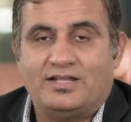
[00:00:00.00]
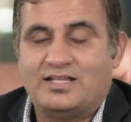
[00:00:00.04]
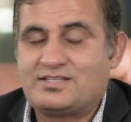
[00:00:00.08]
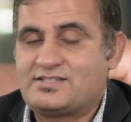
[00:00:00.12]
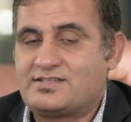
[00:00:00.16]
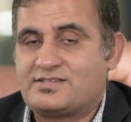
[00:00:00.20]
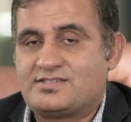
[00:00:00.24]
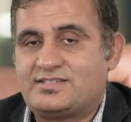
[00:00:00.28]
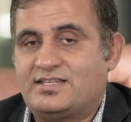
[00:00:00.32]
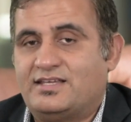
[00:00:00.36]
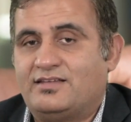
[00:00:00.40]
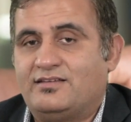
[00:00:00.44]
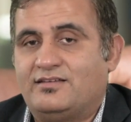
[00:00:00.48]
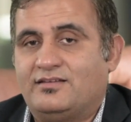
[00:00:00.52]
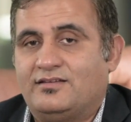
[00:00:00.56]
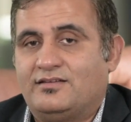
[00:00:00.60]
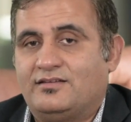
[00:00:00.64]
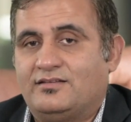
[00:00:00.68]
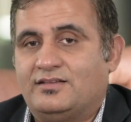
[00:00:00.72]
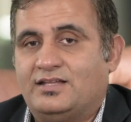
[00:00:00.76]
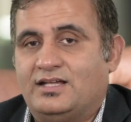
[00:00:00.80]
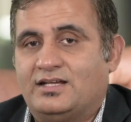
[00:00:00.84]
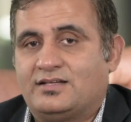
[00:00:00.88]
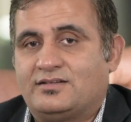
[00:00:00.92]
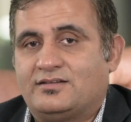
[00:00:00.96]
As a
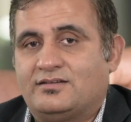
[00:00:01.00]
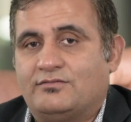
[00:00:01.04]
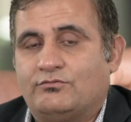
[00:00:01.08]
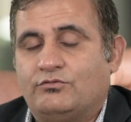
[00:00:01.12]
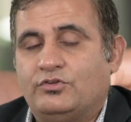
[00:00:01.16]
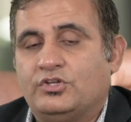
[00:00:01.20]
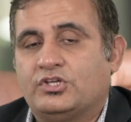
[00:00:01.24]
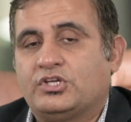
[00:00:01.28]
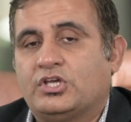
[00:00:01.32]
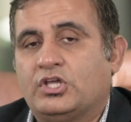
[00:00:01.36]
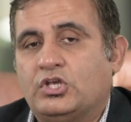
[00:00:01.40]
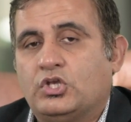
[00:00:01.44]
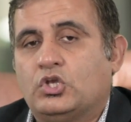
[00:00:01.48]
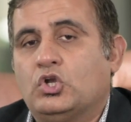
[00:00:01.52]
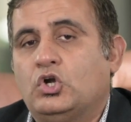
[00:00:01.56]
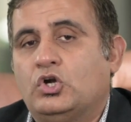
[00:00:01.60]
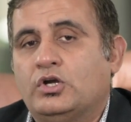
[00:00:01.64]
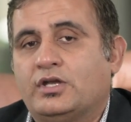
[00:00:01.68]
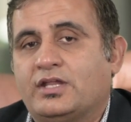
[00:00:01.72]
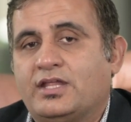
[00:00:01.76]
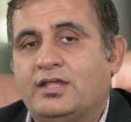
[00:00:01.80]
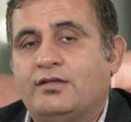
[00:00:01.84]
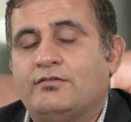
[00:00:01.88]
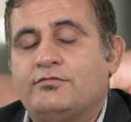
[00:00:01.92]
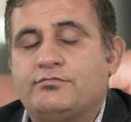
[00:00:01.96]
saying, that we
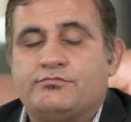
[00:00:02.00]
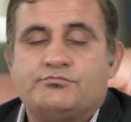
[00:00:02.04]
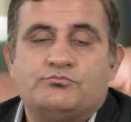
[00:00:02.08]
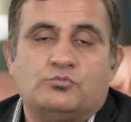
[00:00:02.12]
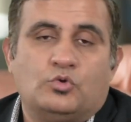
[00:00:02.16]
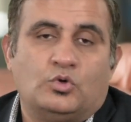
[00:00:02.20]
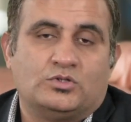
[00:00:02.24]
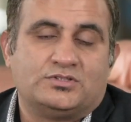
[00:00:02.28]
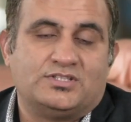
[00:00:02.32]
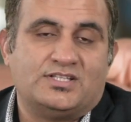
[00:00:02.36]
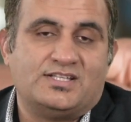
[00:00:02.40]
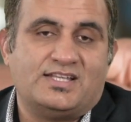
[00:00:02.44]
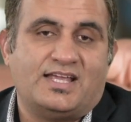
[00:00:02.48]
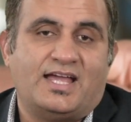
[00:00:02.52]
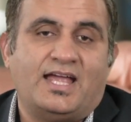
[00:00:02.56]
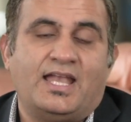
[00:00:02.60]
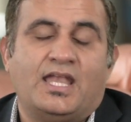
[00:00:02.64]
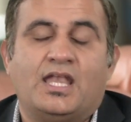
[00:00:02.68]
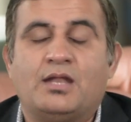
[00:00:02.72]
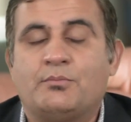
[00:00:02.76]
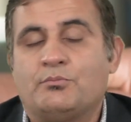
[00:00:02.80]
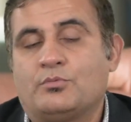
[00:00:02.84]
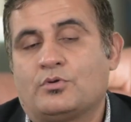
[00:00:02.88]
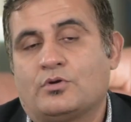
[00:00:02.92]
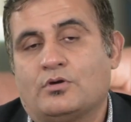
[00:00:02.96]
cannot give more than
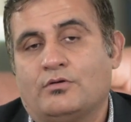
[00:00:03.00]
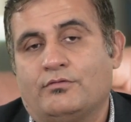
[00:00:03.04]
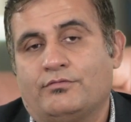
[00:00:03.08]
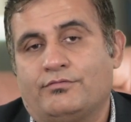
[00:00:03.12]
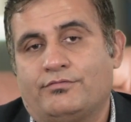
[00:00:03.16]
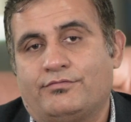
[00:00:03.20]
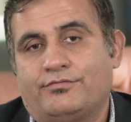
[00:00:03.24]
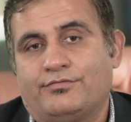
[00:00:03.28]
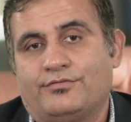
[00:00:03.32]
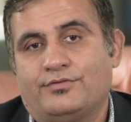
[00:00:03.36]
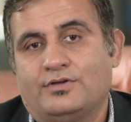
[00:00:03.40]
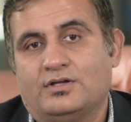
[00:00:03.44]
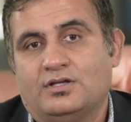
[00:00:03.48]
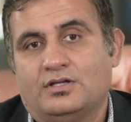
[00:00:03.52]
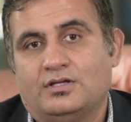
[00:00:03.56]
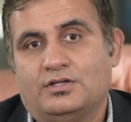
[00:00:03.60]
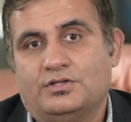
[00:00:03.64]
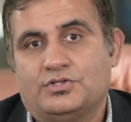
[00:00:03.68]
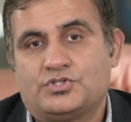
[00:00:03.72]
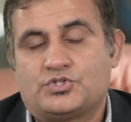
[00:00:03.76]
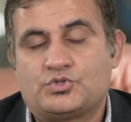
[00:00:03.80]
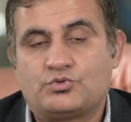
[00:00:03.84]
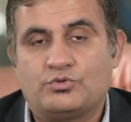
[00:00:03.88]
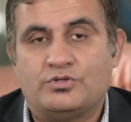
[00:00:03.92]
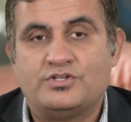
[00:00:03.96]
n number of
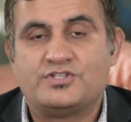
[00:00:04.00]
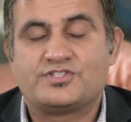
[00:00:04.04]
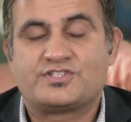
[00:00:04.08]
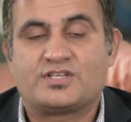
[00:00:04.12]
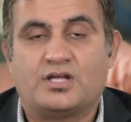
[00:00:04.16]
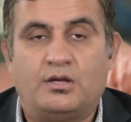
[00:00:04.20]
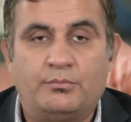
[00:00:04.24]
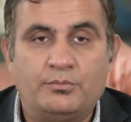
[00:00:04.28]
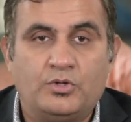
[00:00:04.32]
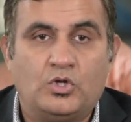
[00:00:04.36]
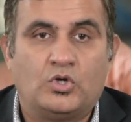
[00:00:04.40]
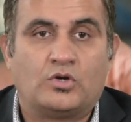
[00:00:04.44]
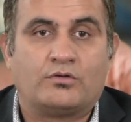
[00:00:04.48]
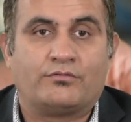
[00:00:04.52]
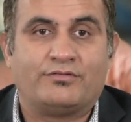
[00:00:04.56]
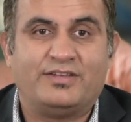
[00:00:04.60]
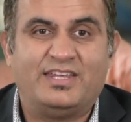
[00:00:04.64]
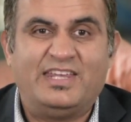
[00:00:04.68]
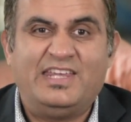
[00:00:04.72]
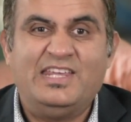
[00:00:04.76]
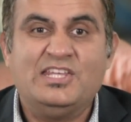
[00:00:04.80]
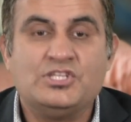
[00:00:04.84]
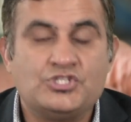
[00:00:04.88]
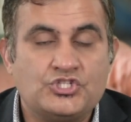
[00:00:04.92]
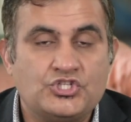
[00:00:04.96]
students coming
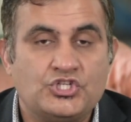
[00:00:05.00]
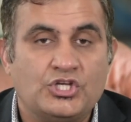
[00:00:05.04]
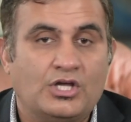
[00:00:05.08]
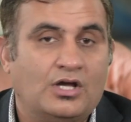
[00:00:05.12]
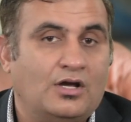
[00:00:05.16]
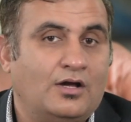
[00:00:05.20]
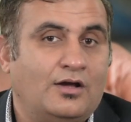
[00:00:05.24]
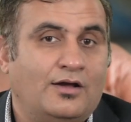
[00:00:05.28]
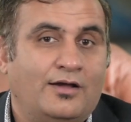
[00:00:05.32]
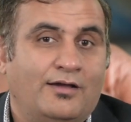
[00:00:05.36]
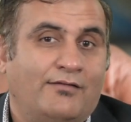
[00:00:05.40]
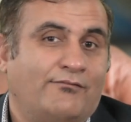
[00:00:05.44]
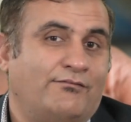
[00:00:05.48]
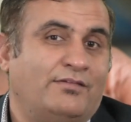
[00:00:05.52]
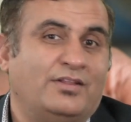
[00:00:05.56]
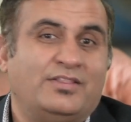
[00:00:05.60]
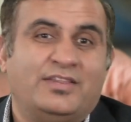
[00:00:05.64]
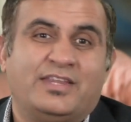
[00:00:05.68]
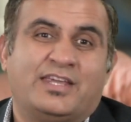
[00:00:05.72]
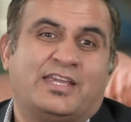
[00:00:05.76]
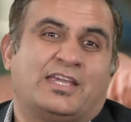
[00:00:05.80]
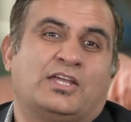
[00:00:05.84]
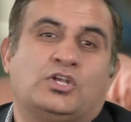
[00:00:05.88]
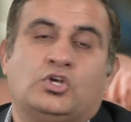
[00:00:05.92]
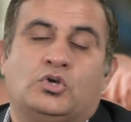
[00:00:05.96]
out of each year
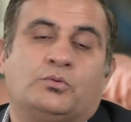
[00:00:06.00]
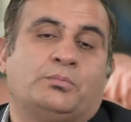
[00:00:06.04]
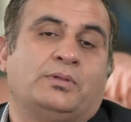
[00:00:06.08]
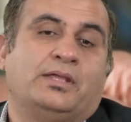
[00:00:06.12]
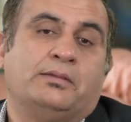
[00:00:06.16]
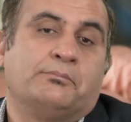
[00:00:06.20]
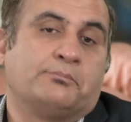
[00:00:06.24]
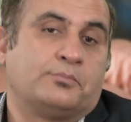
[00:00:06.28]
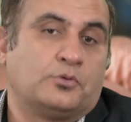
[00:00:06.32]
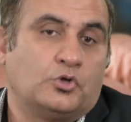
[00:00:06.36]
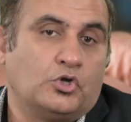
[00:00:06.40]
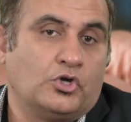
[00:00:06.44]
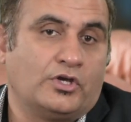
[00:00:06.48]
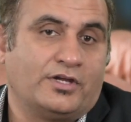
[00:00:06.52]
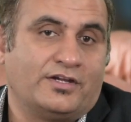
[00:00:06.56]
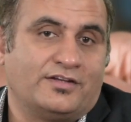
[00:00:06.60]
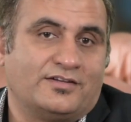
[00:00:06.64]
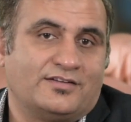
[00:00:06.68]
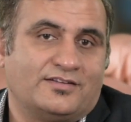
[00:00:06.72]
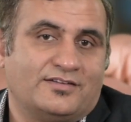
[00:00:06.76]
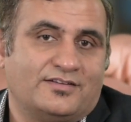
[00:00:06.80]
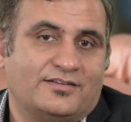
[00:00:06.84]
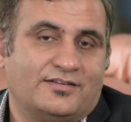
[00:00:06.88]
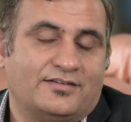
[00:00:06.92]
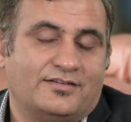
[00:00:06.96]
when they cannot be
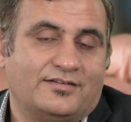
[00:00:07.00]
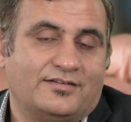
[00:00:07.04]
employed.